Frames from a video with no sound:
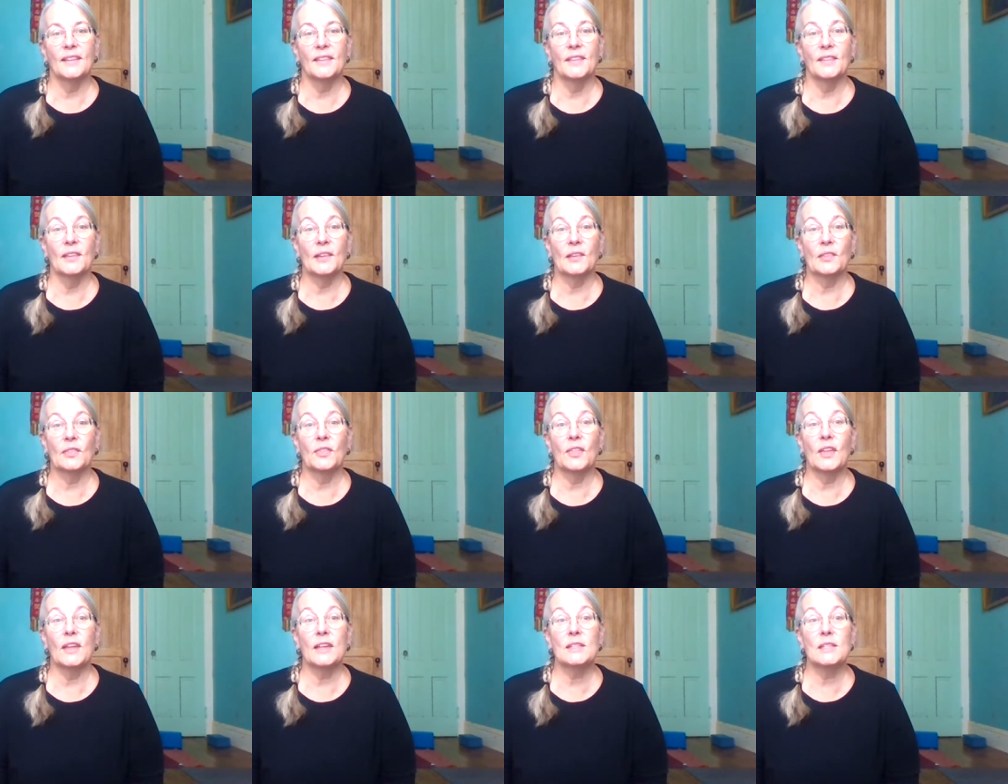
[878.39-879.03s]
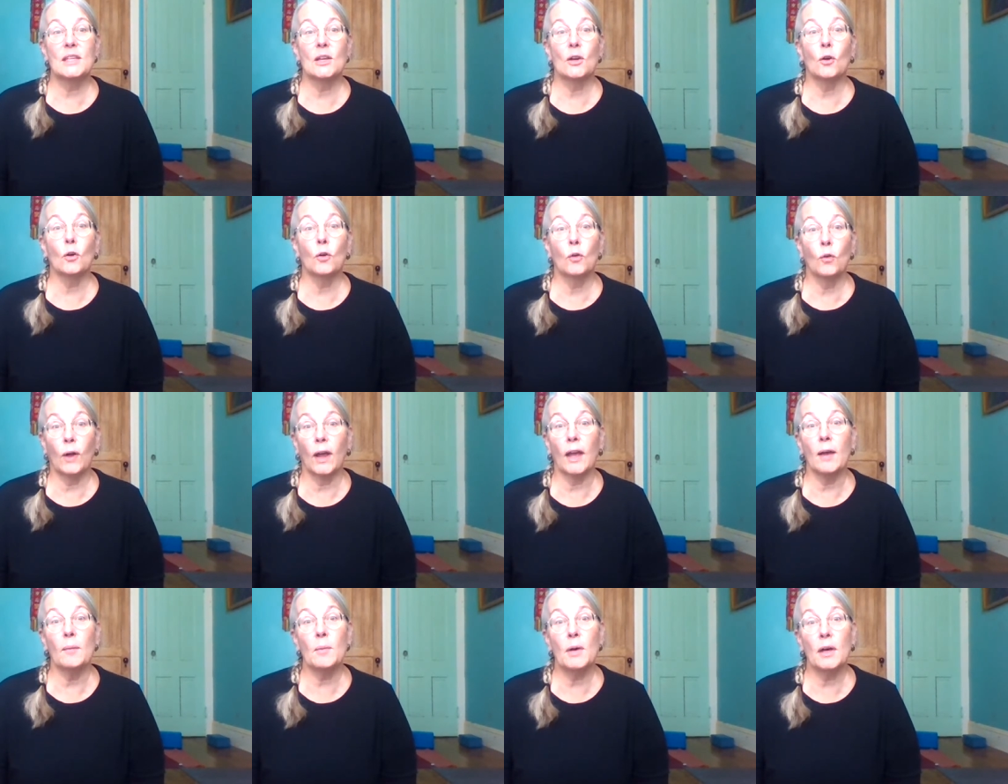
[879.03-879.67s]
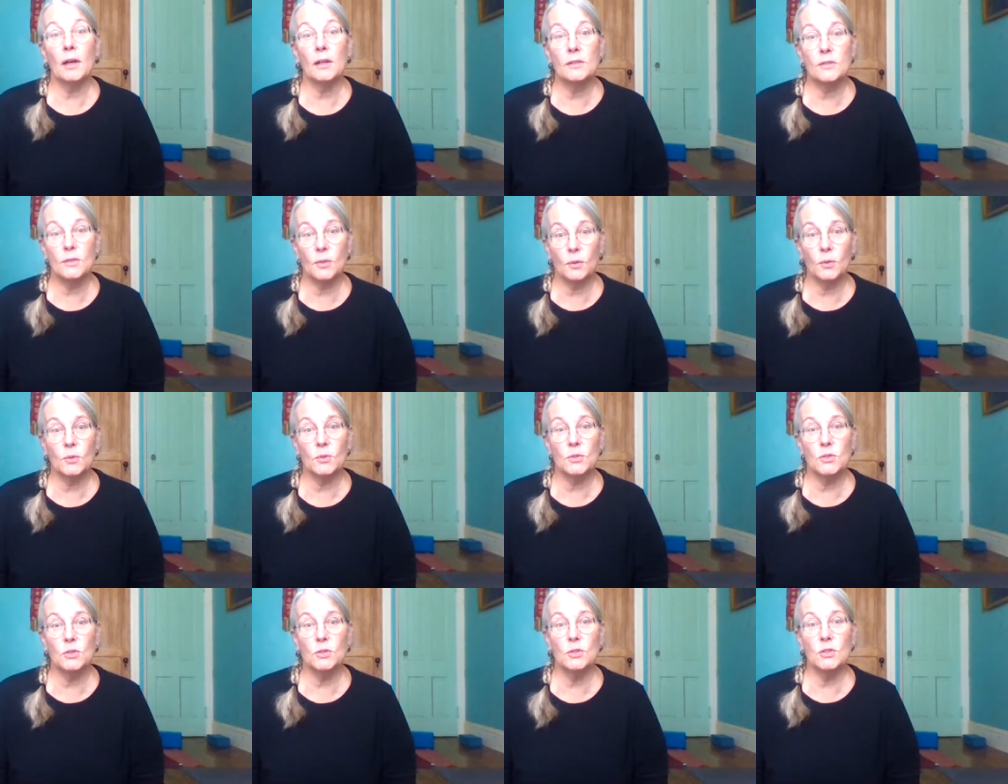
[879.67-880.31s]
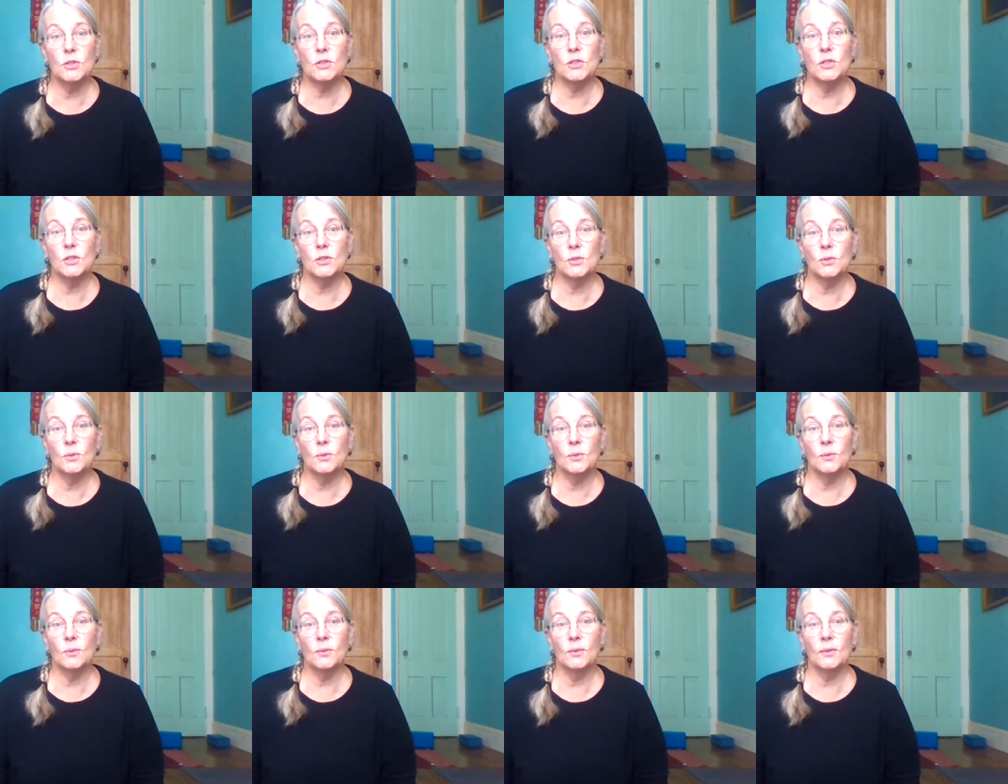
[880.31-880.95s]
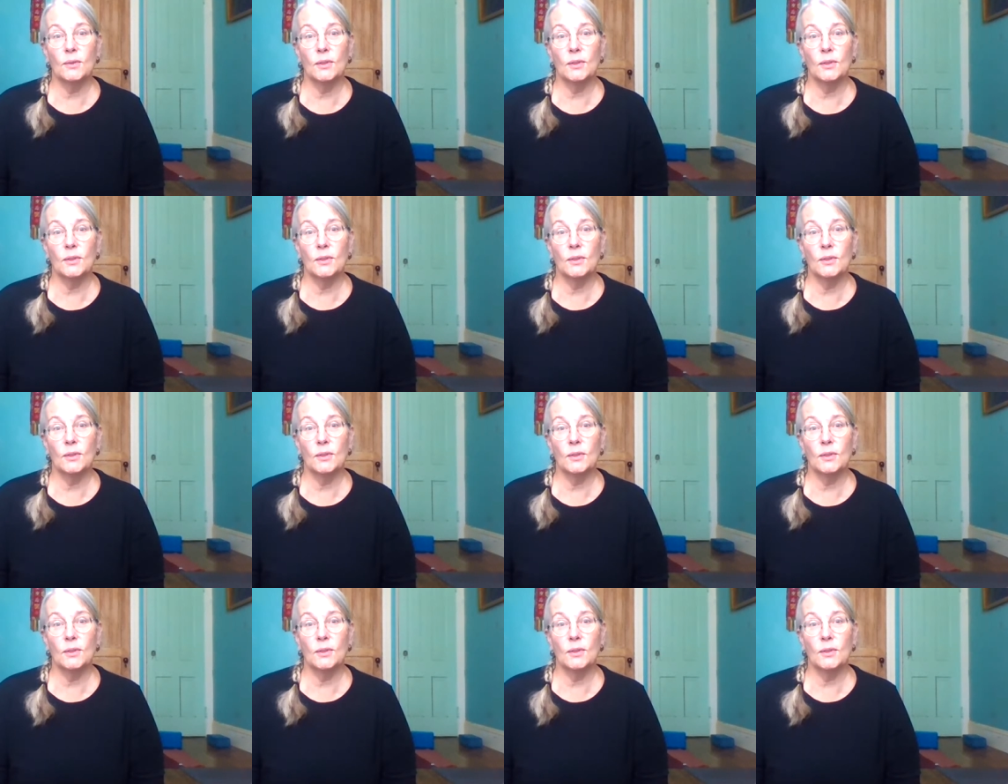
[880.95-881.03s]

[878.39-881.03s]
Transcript: the things that your grandma told you to do,